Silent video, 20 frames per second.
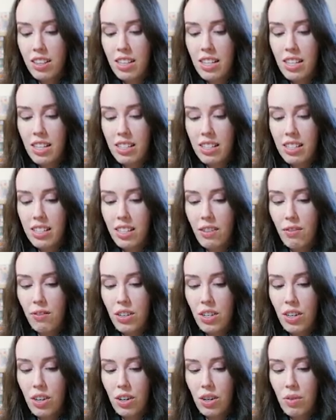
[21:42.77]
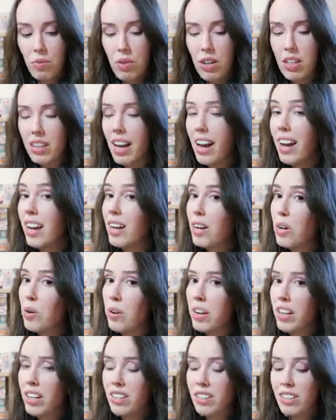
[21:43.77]
this video with a
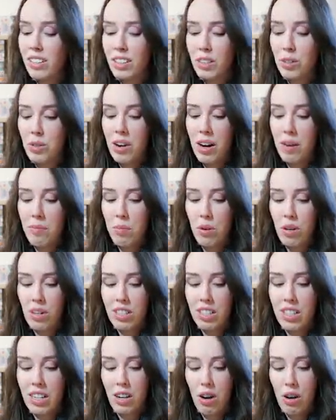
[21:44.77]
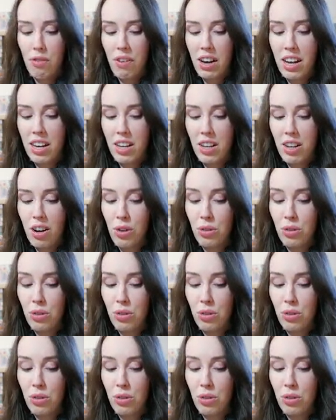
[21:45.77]
quick little unboxing of a